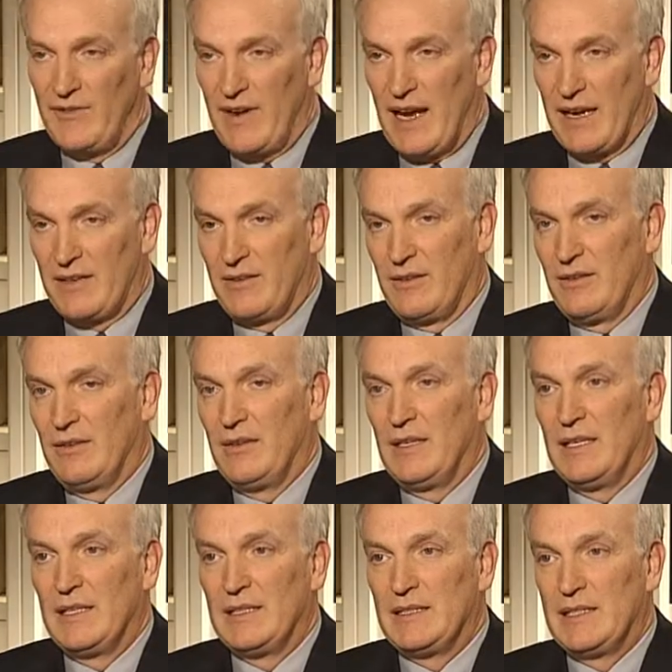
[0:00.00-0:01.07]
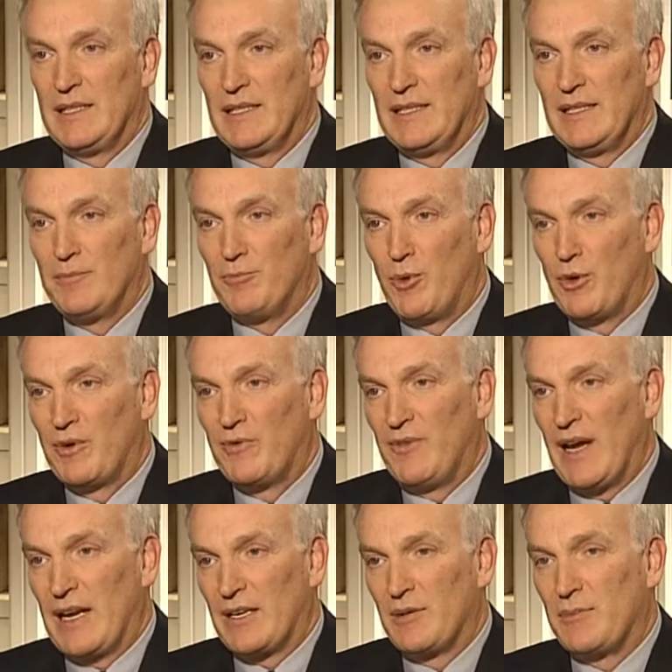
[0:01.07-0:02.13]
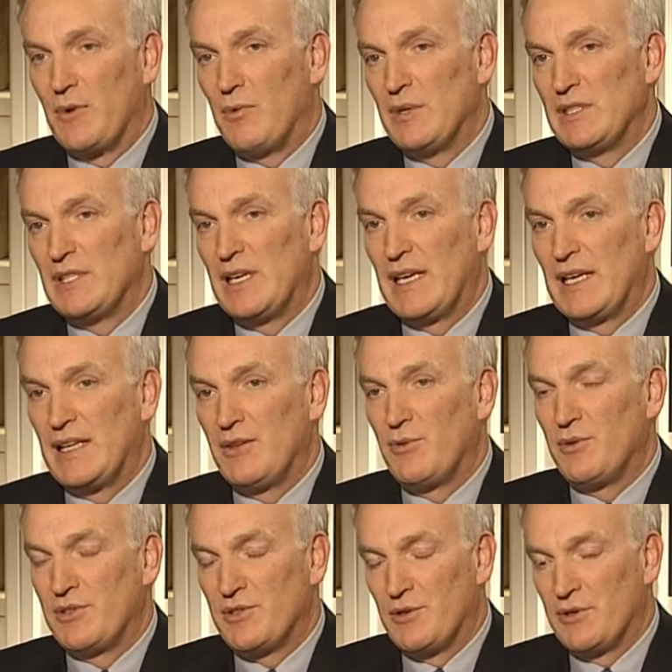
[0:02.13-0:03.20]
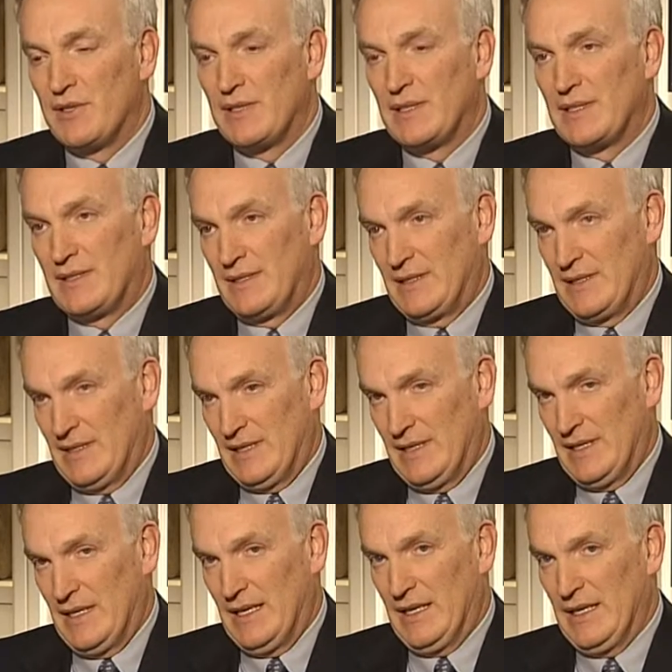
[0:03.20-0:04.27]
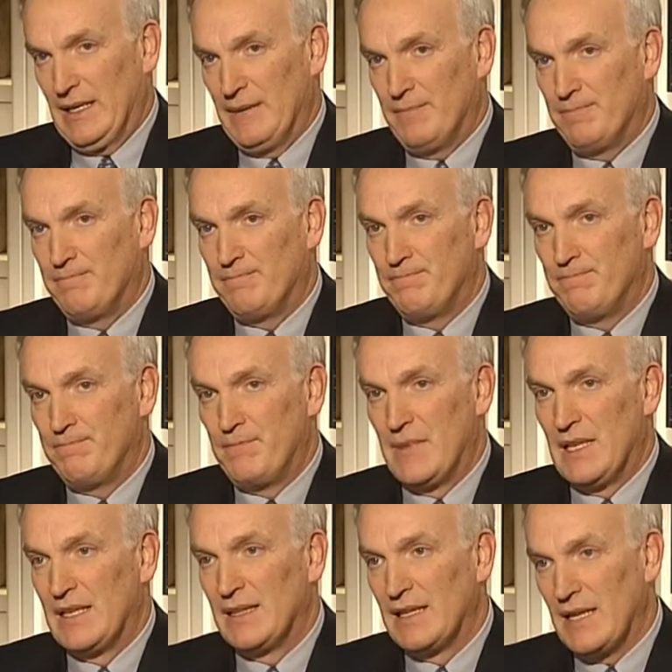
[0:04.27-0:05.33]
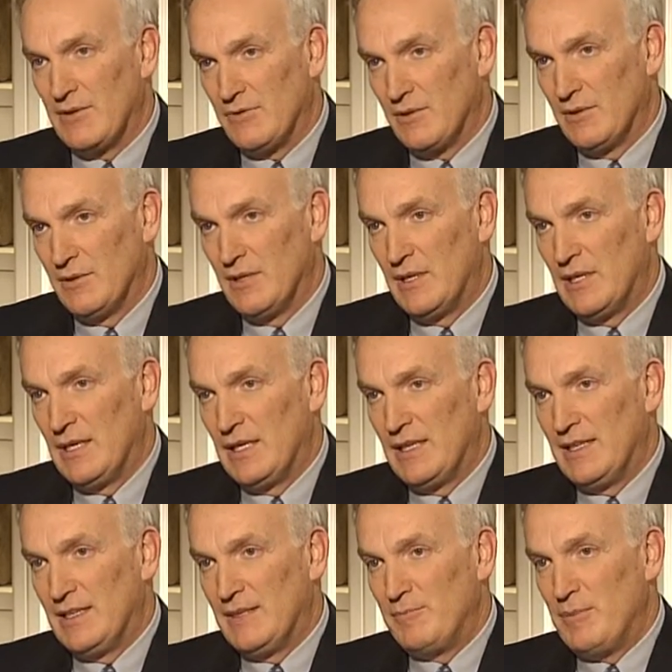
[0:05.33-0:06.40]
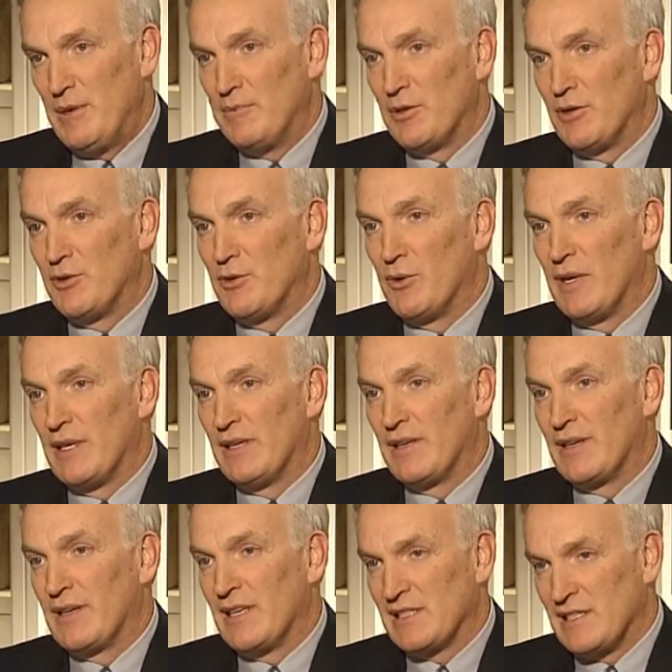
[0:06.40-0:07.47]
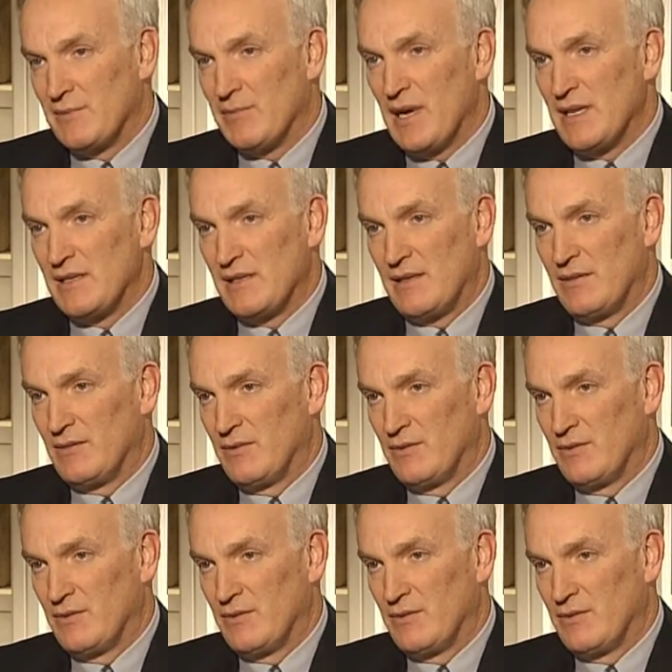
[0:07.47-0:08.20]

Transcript: a factor. It's an important factor. But once you get into a certain level, people are customizing